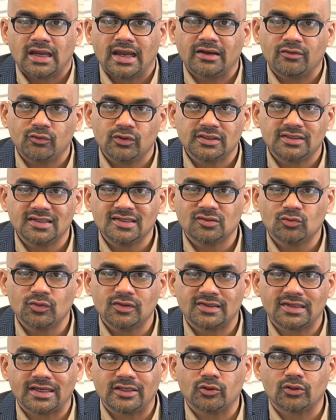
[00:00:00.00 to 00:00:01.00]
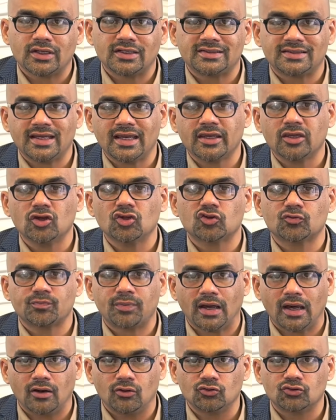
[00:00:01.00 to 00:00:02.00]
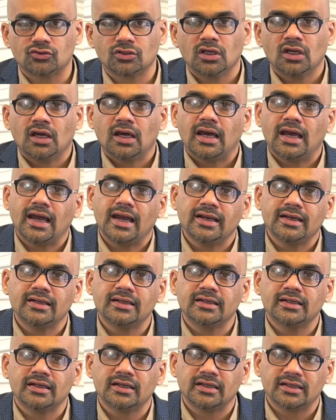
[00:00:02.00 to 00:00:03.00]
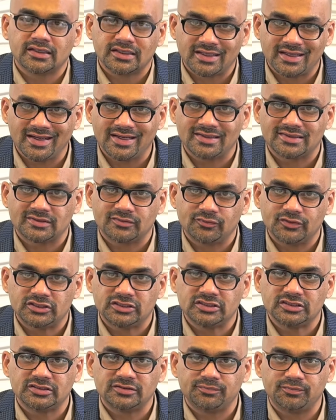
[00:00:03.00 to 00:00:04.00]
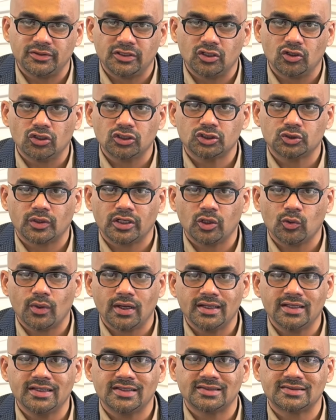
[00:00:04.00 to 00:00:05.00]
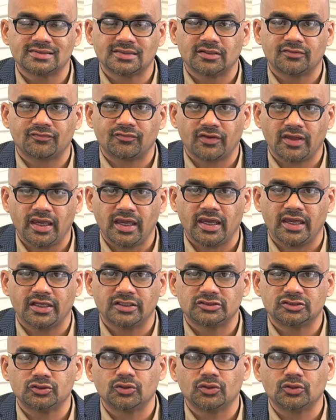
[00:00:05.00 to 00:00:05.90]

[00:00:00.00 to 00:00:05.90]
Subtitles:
And with this visa, you can take your spouse and kids which is below 21 years of age.